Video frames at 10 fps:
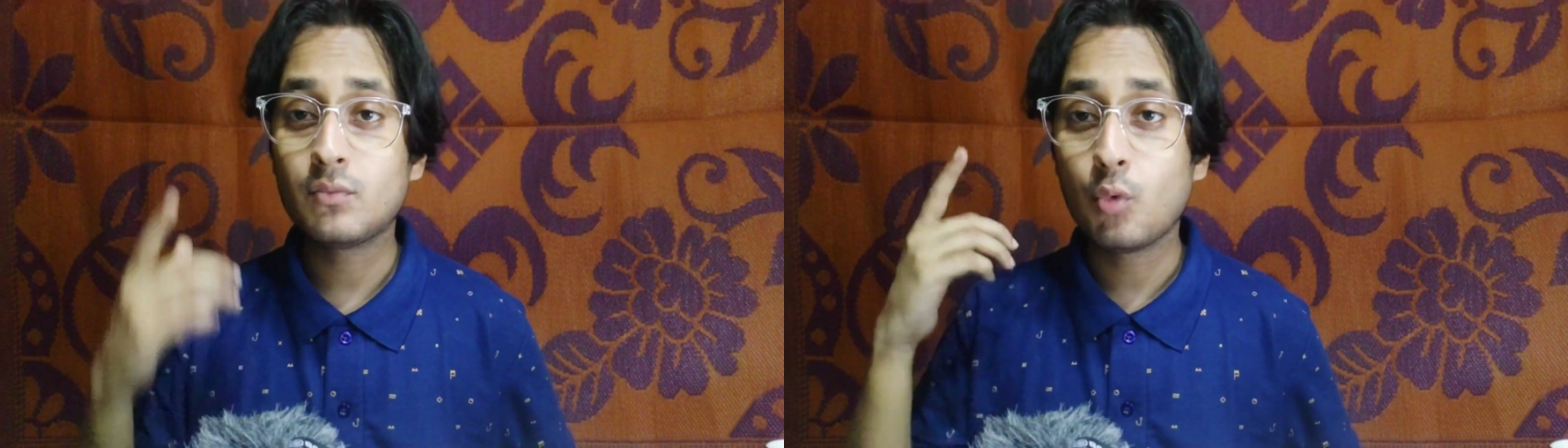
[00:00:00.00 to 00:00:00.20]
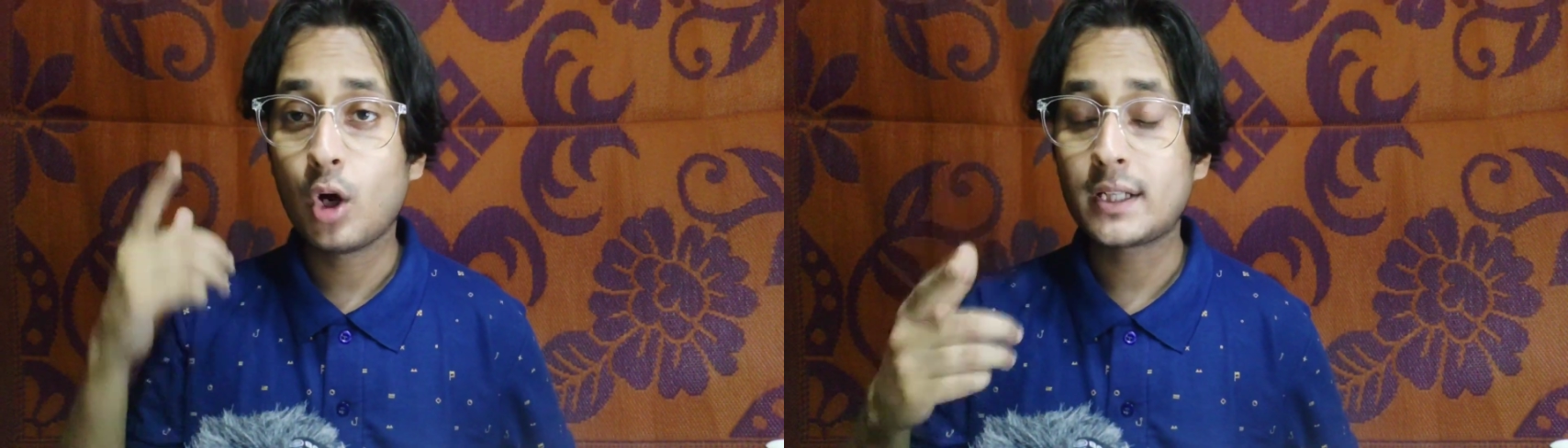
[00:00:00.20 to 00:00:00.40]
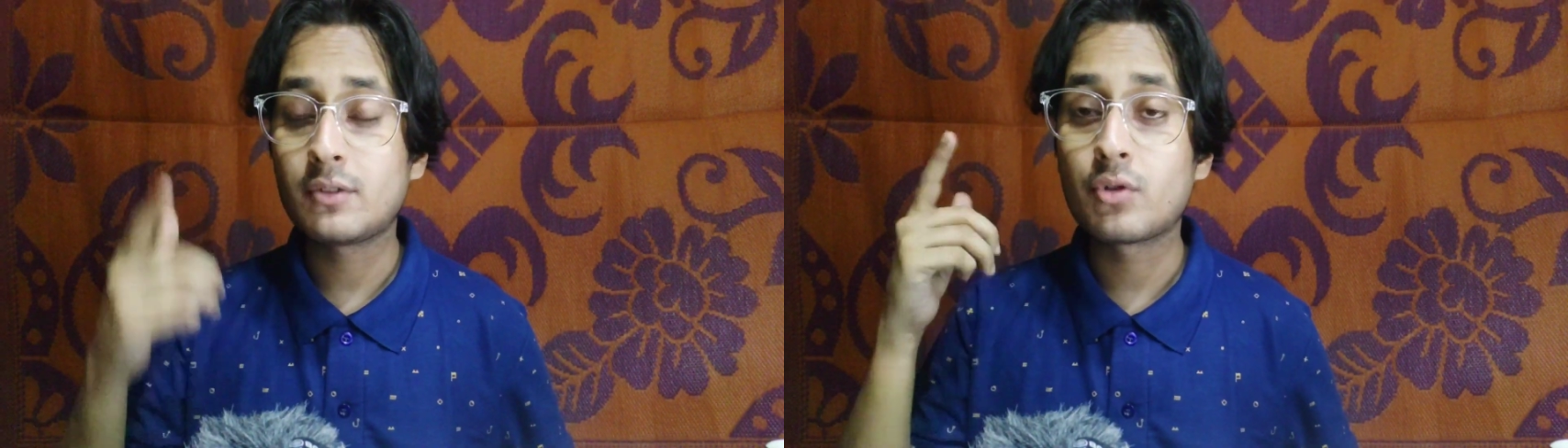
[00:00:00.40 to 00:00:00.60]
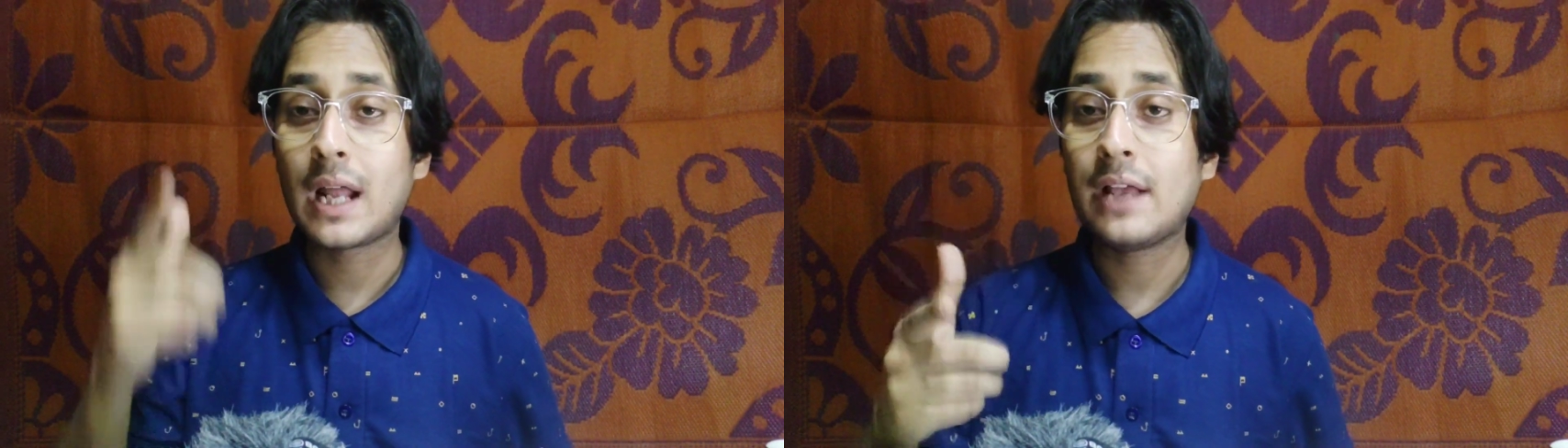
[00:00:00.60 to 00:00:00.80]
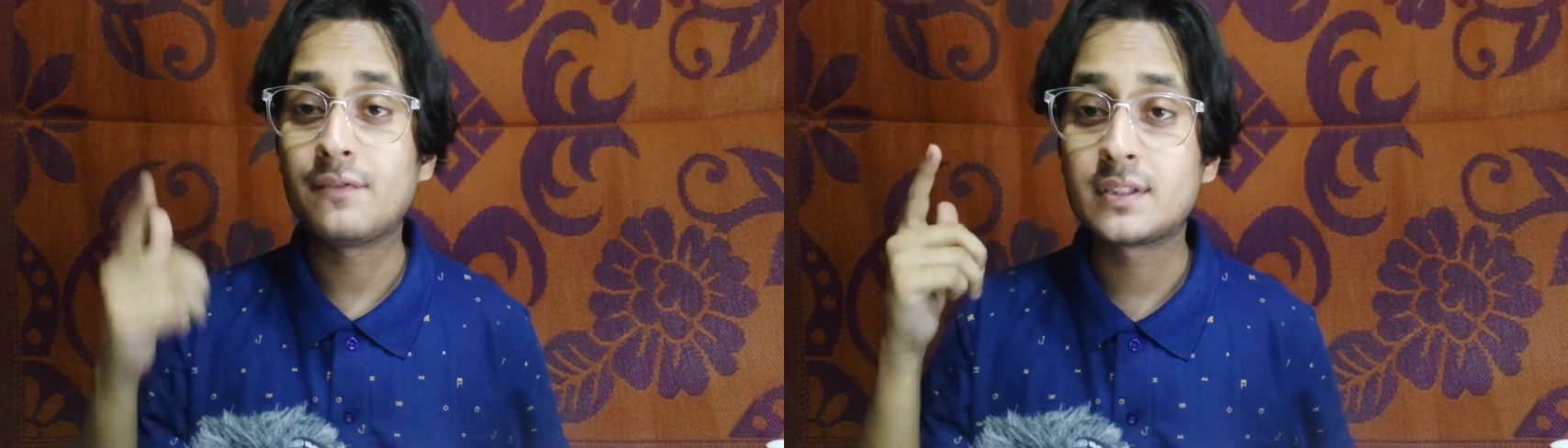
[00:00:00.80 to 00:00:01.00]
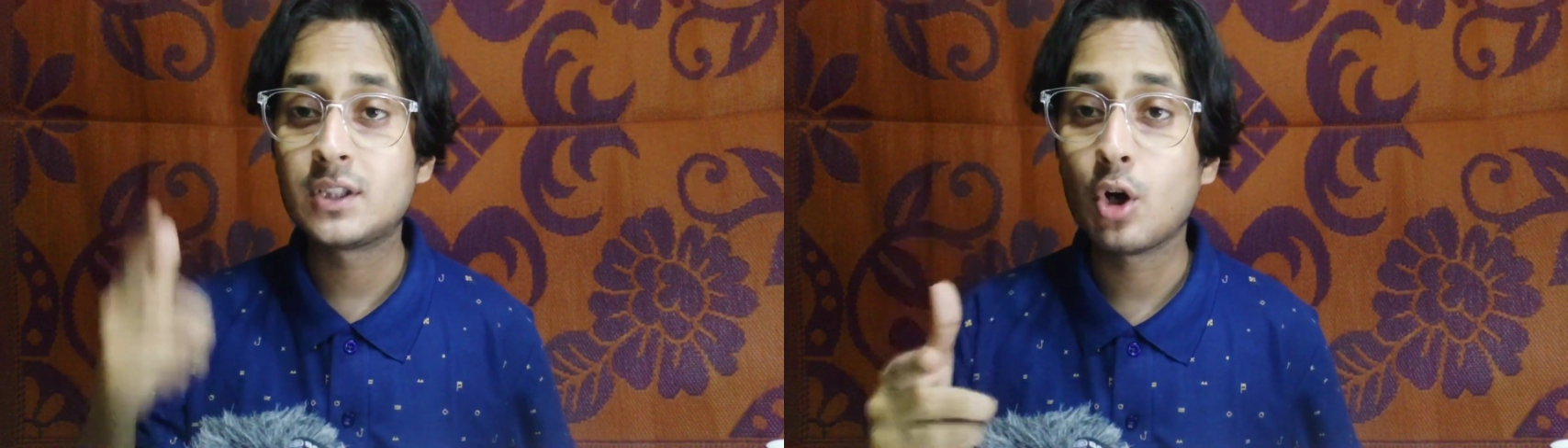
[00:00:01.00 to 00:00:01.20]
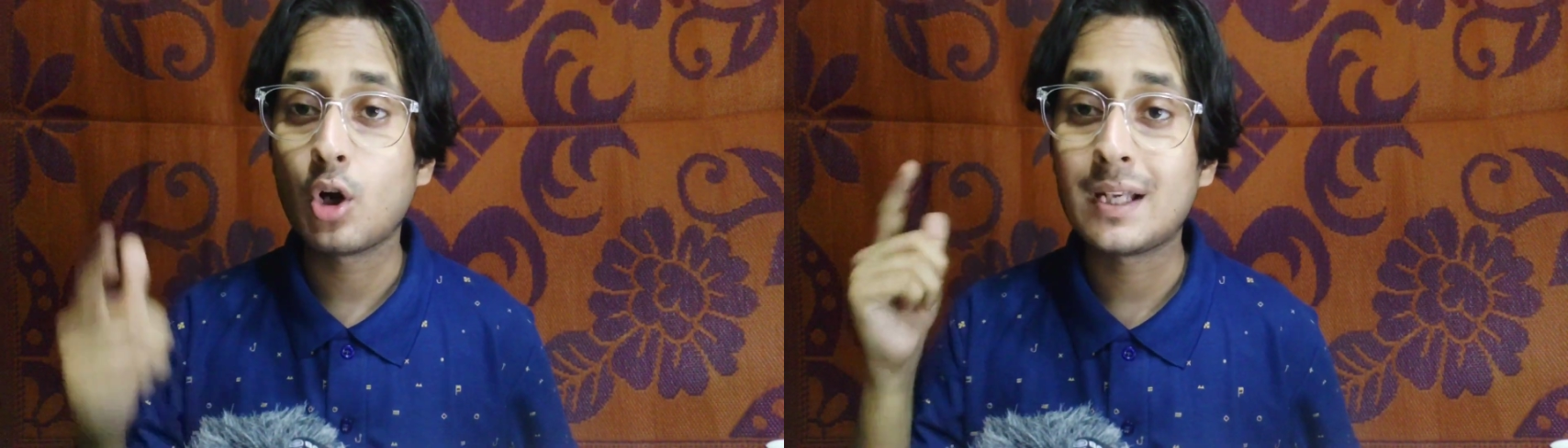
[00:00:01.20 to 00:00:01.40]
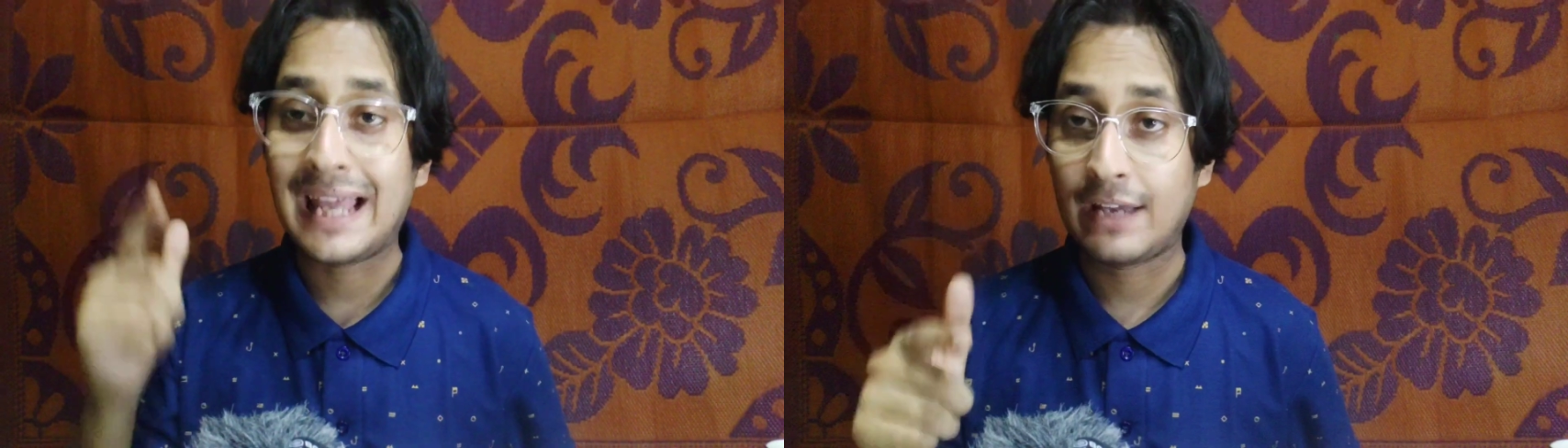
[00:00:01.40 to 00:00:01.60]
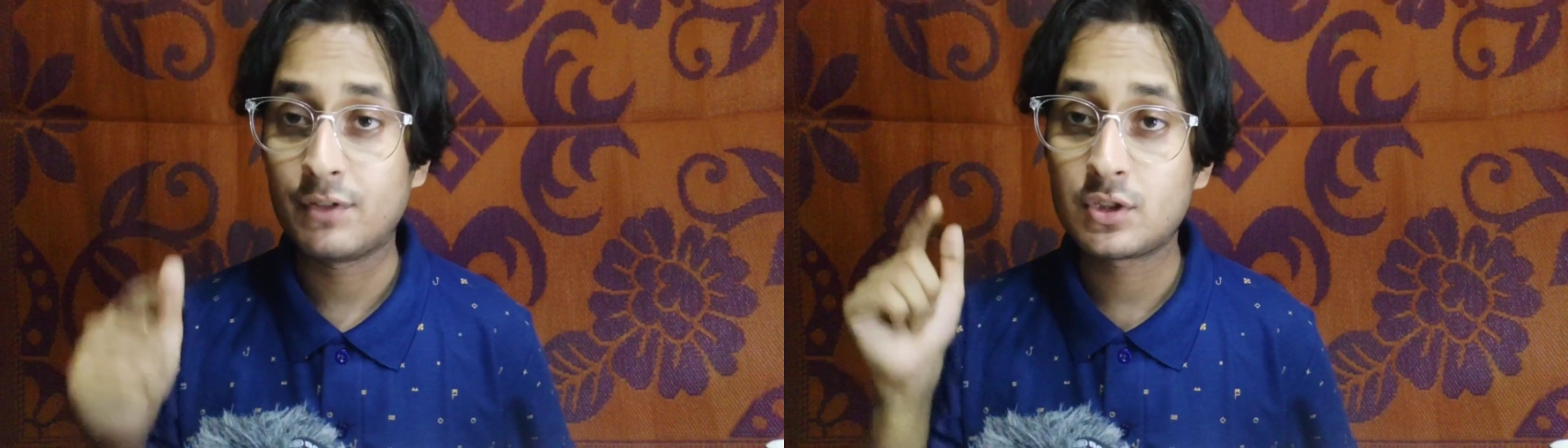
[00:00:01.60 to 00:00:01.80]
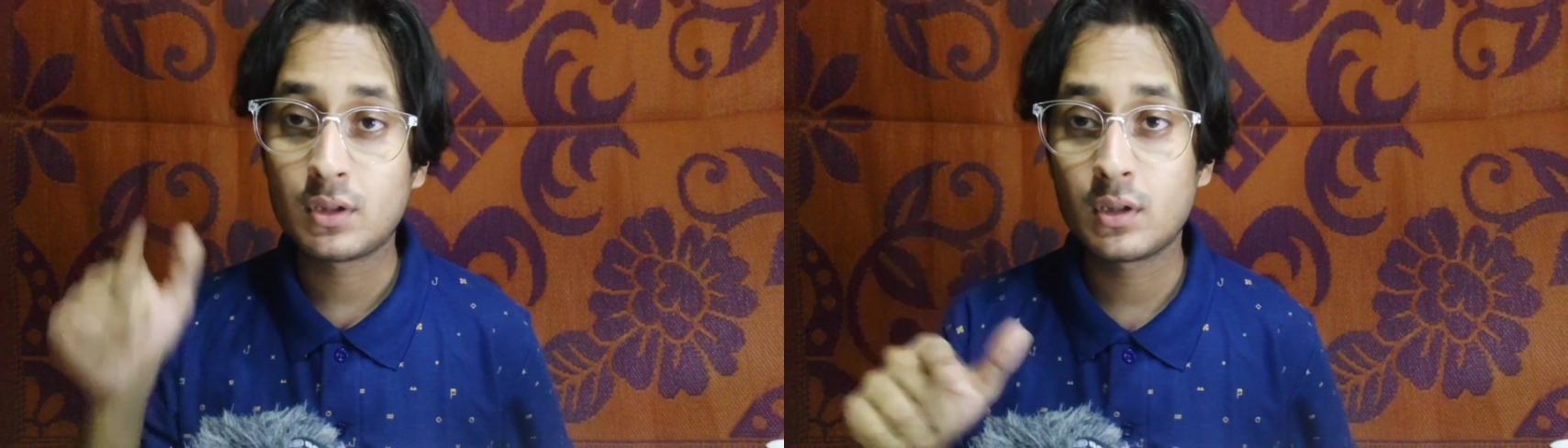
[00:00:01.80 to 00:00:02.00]
what drives your language
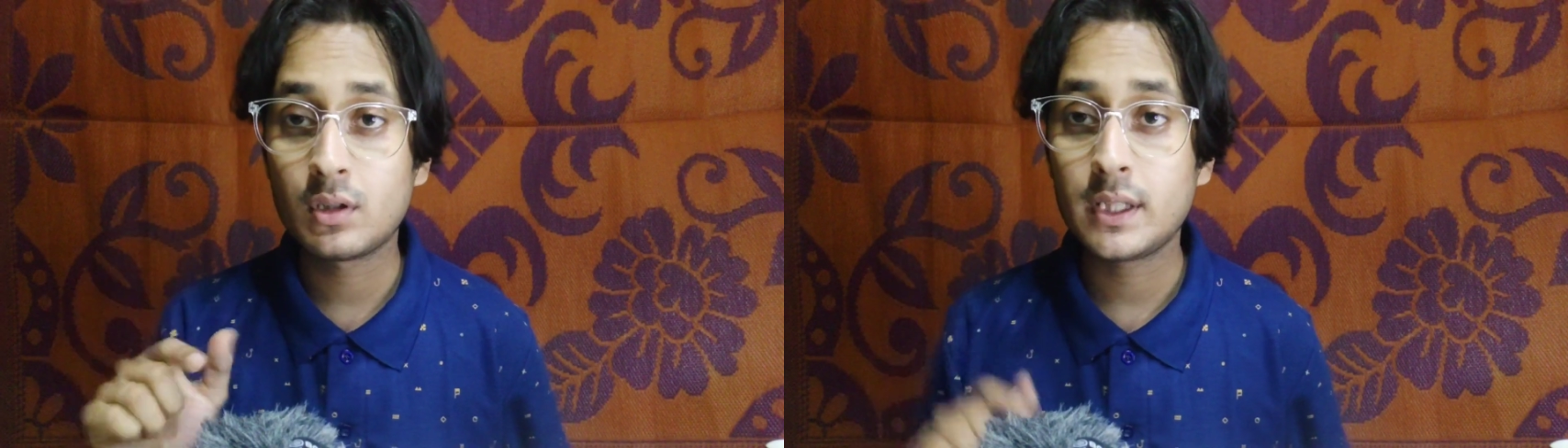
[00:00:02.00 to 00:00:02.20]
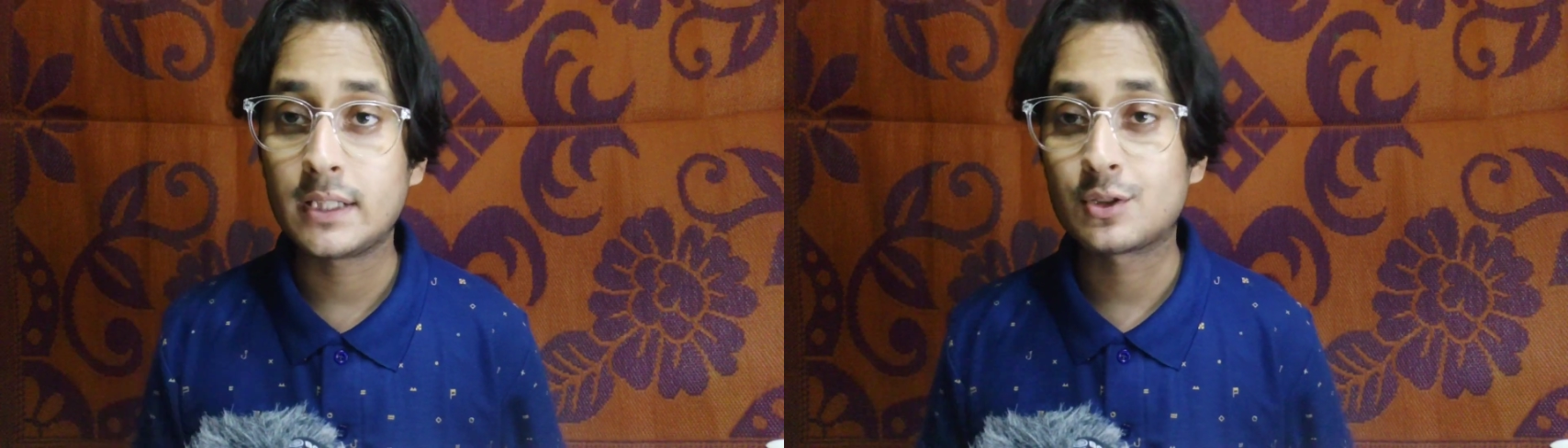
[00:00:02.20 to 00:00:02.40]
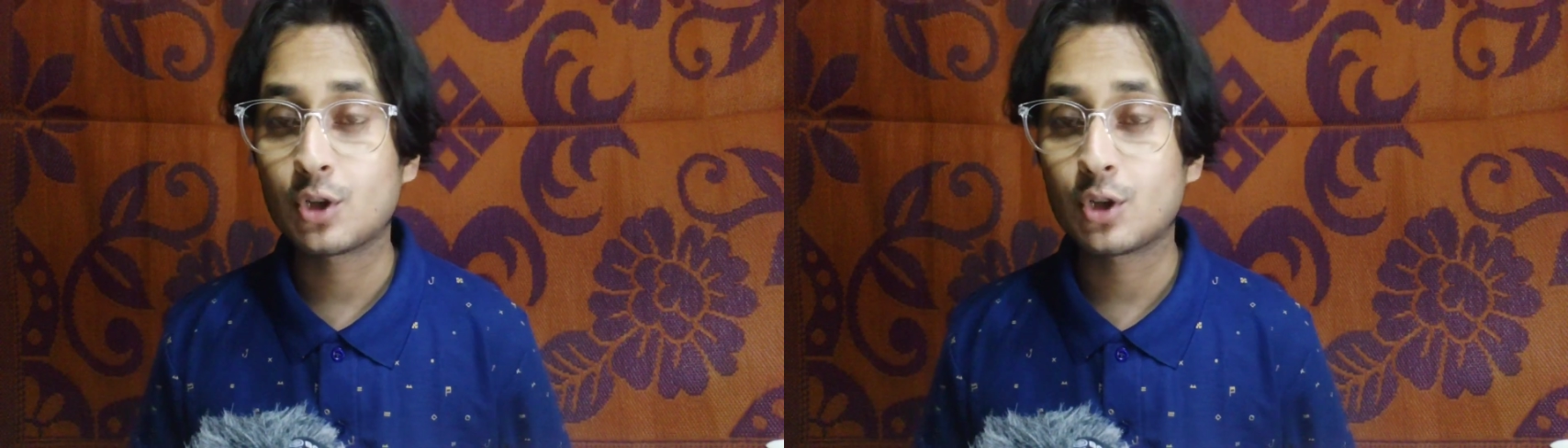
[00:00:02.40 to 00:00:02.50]
language learning.